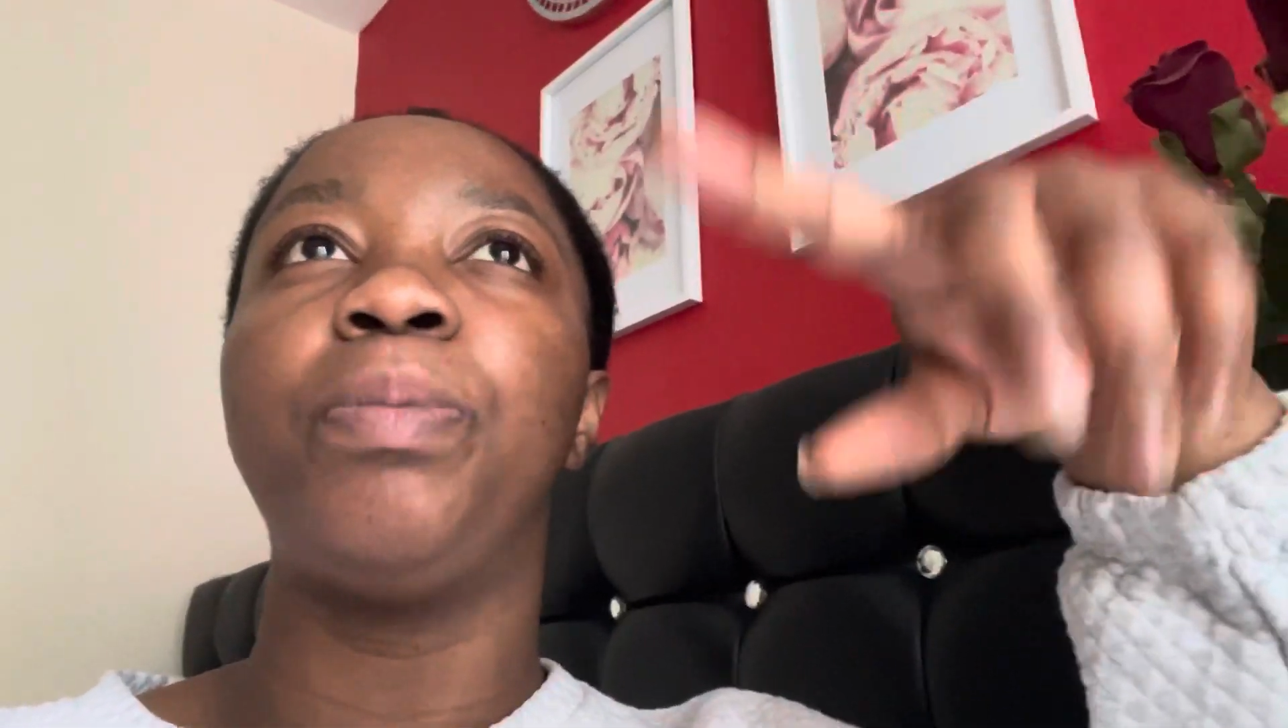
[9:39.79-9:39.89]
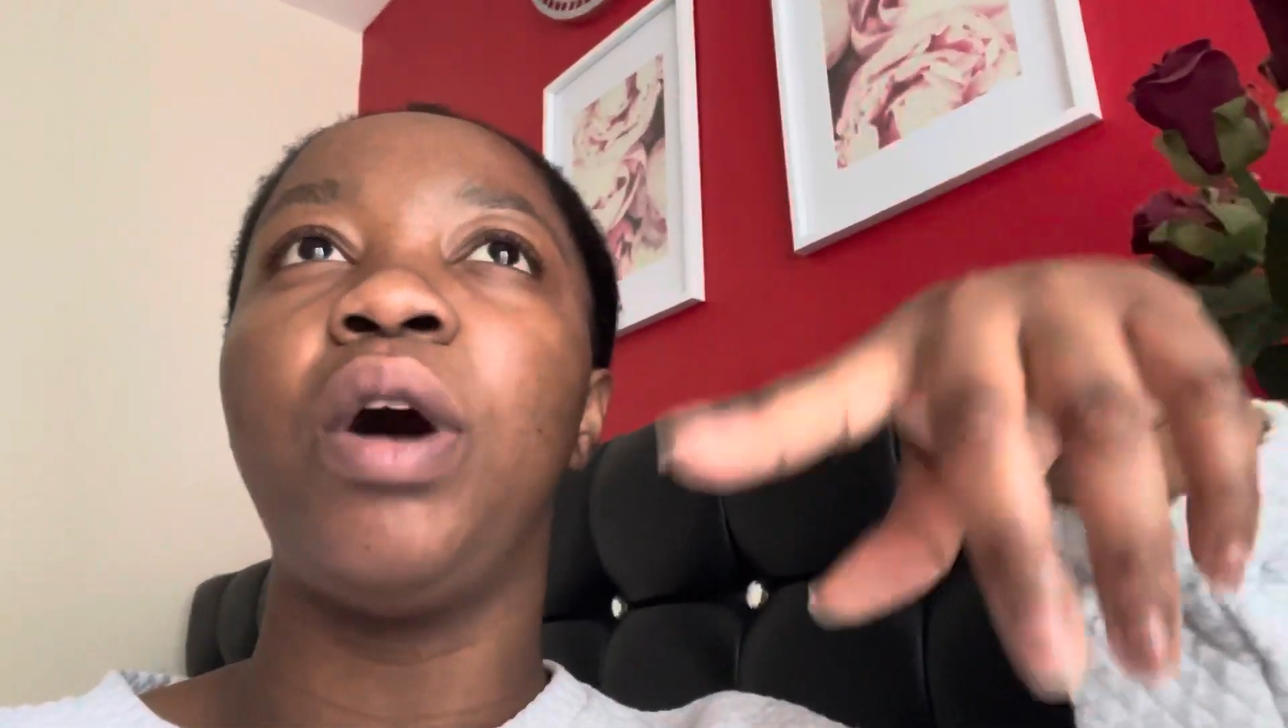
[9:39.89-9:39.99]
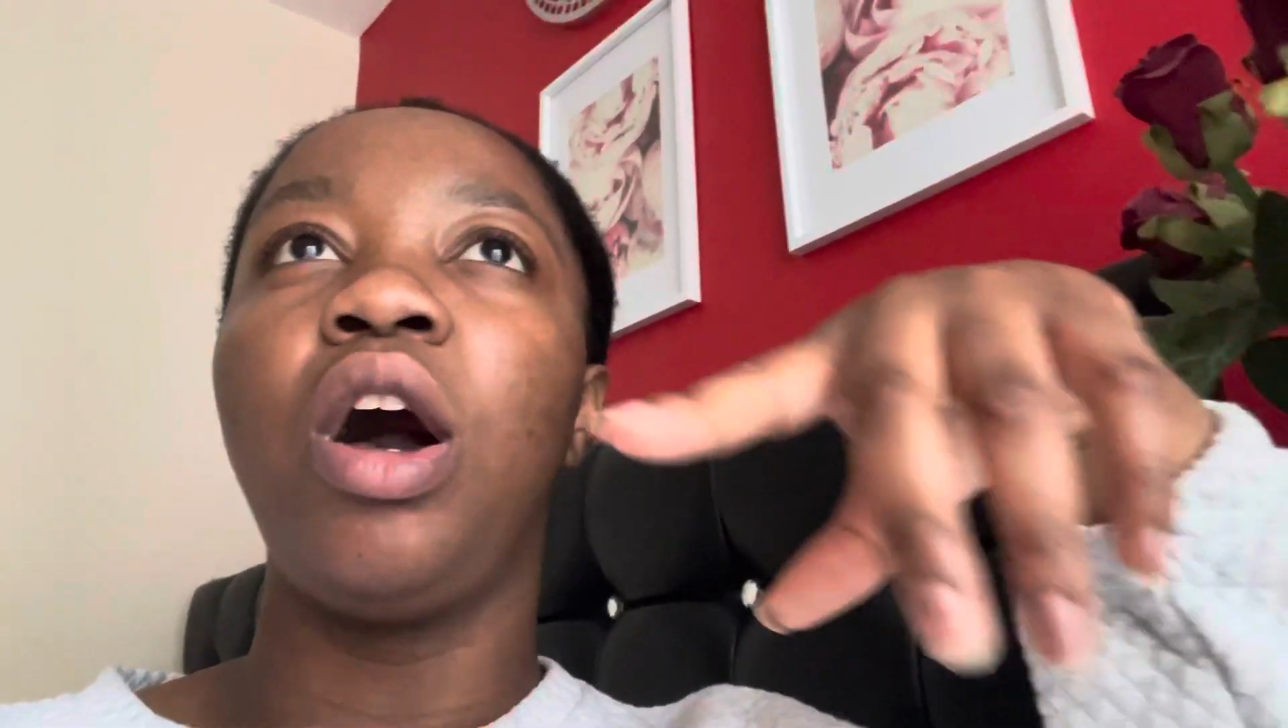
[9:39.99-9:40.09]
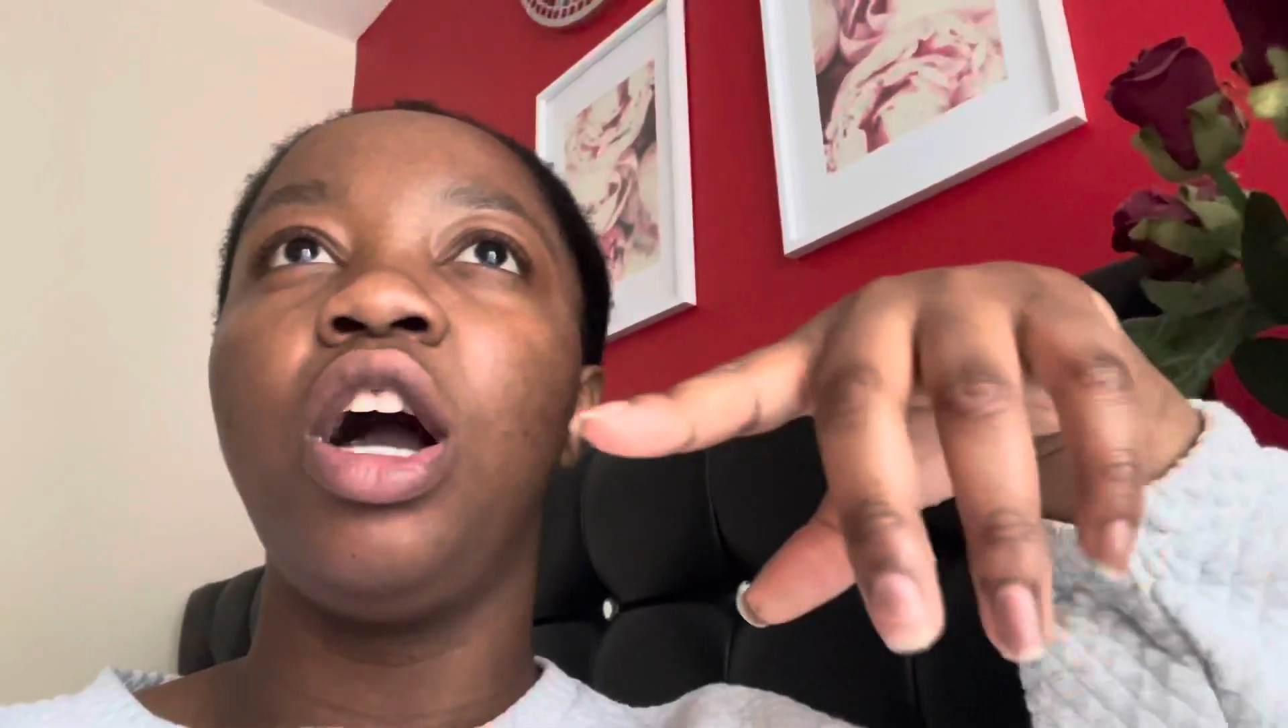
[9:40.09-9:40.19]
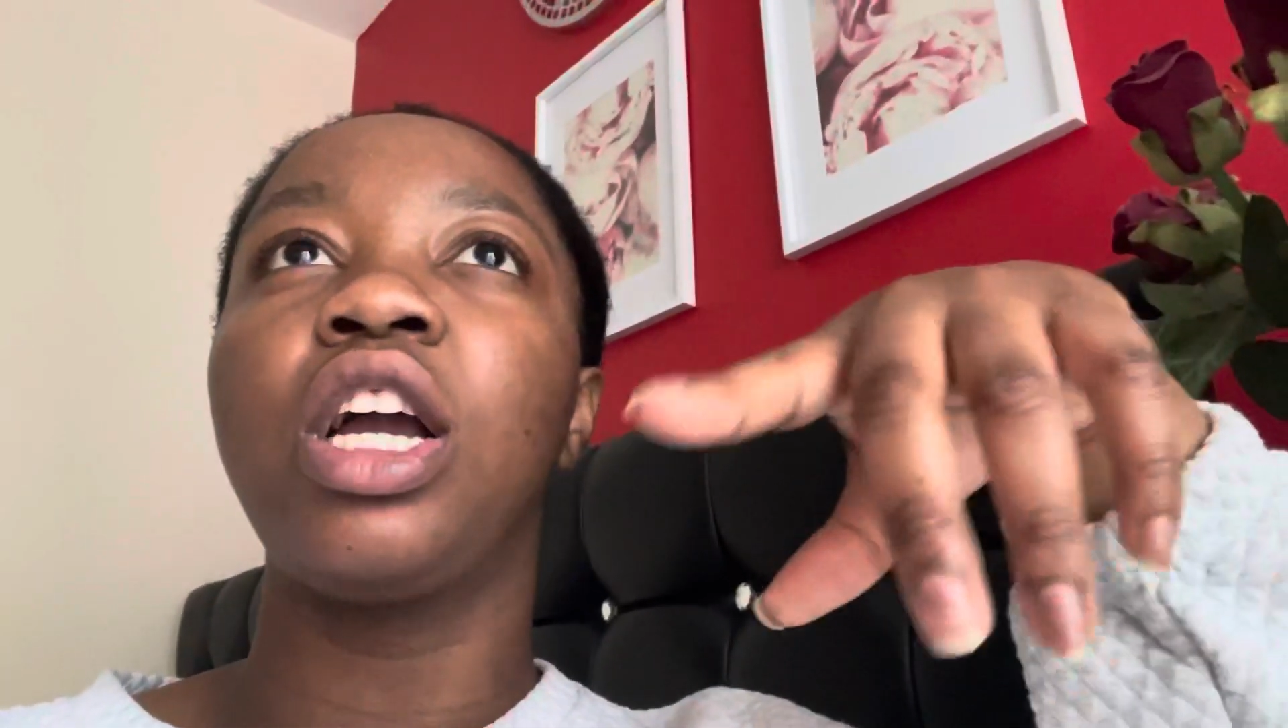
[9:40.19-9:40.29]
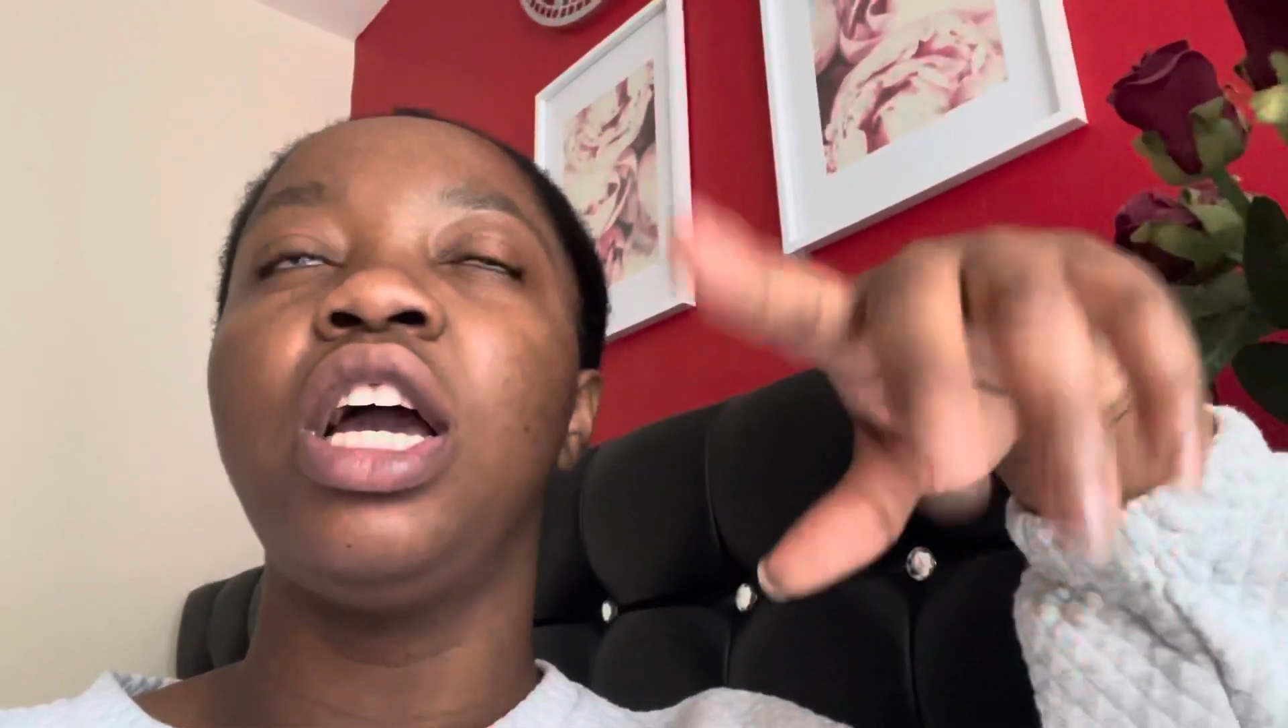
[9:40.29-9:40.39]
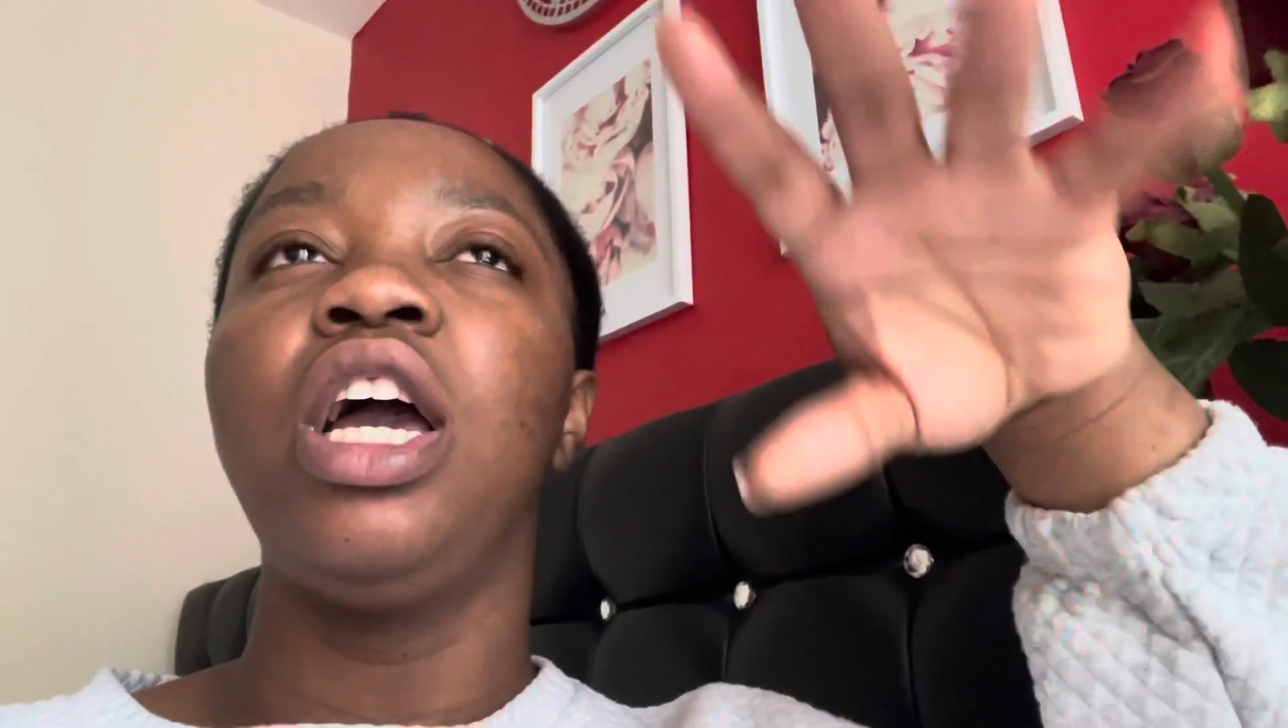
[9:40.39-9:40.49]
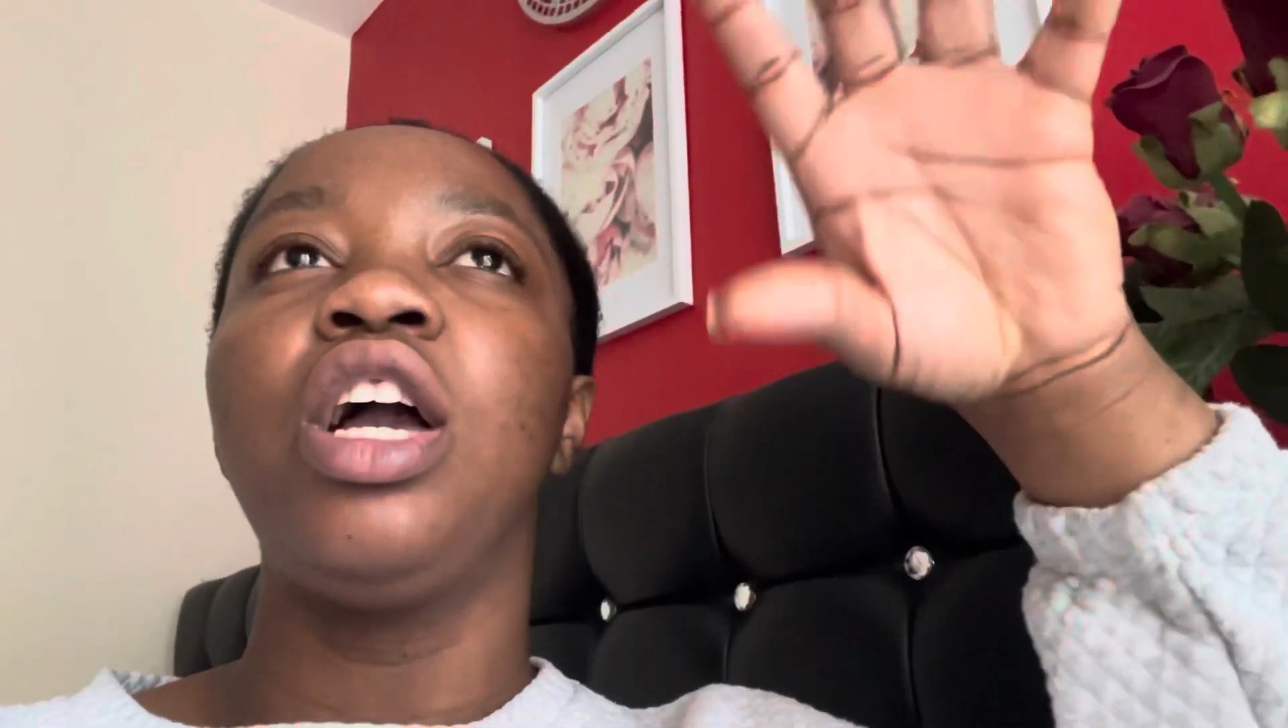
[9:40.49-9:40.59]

park